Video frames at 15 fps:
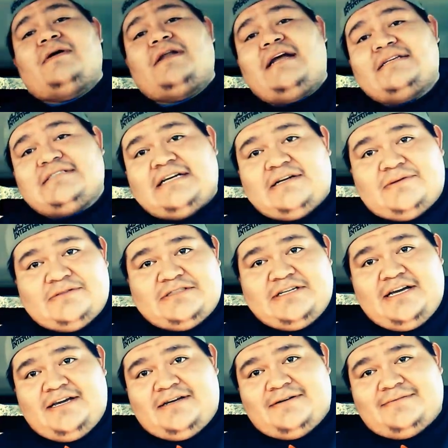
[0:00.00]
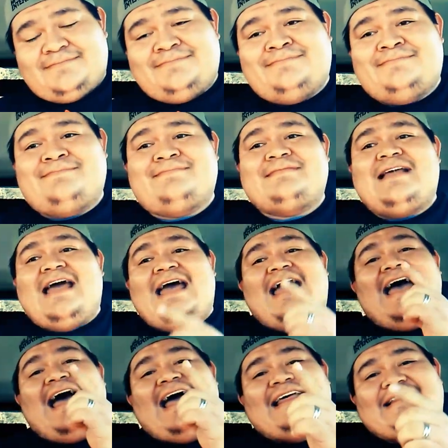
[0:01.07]
But as I was saying,
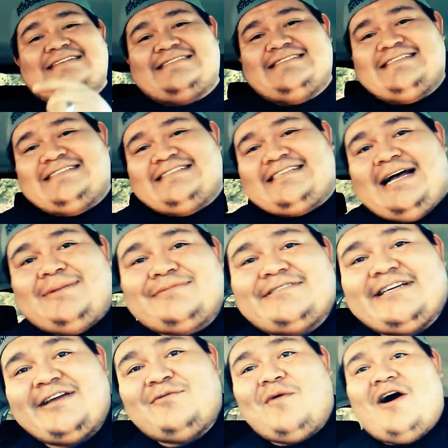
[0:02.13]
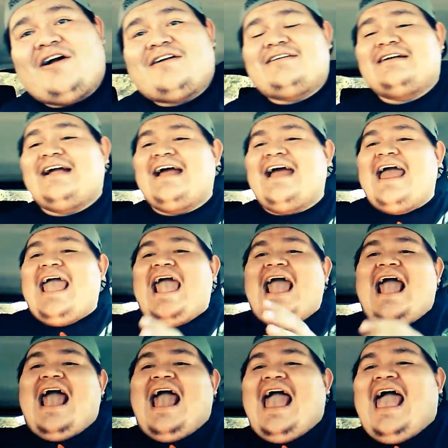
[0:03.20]
I listened to this album Skinwalker.
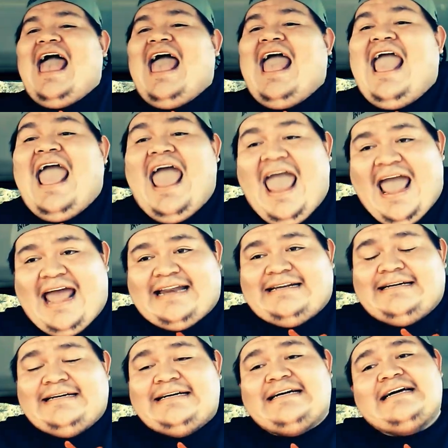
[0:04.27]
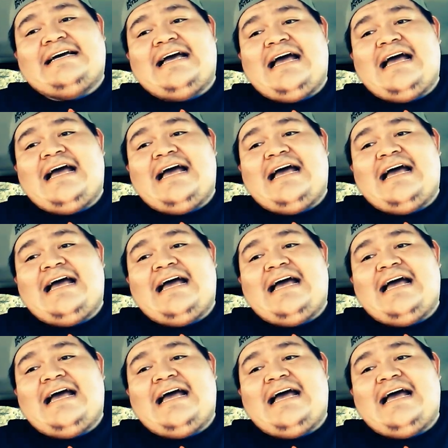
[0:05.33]
And